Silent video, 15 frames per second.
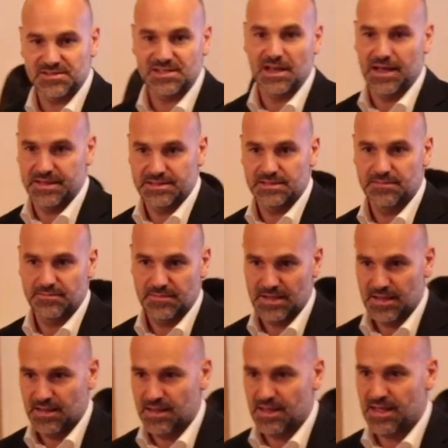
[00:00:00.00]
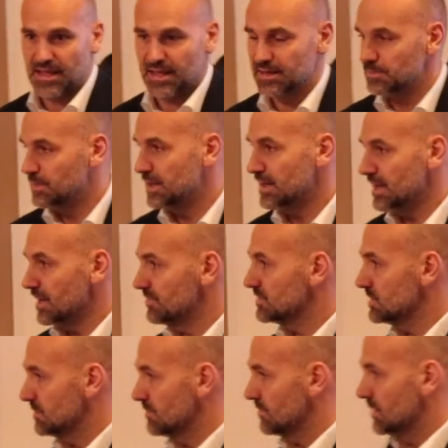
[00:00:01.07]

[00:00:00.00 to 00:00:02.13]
slide and and PDFs.